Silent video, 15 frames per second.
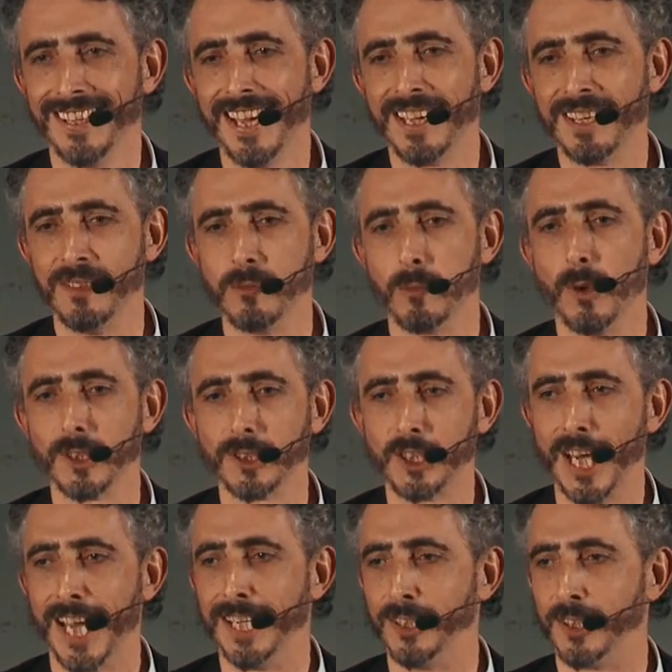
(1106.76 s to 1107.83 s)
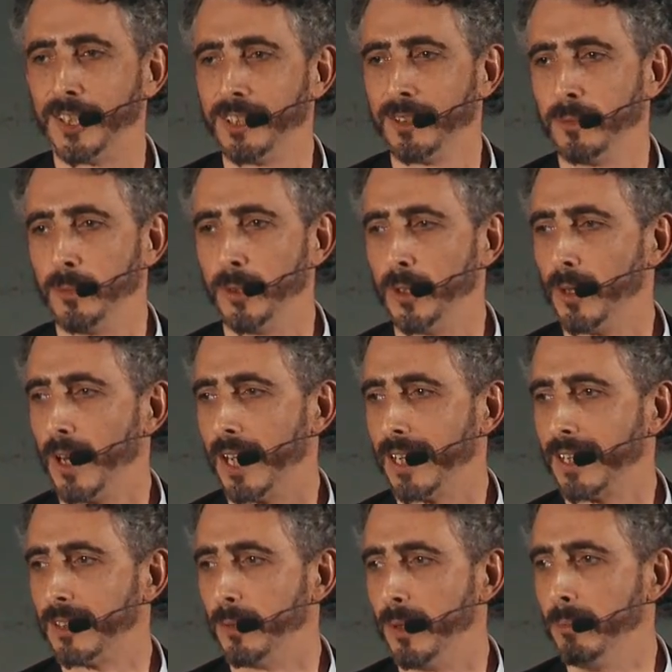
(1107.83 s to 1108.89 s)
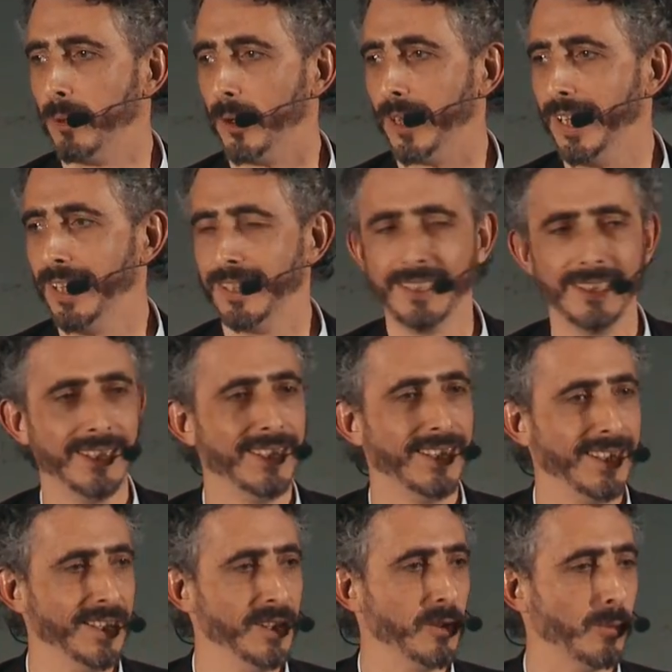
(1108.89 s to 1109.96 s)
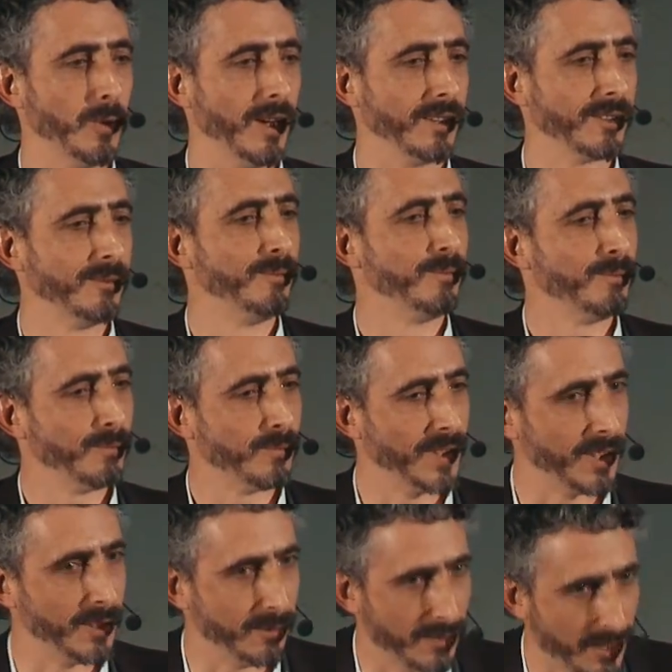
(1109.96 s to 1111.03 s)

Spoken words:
And what change would you like to embody in the world? Thank you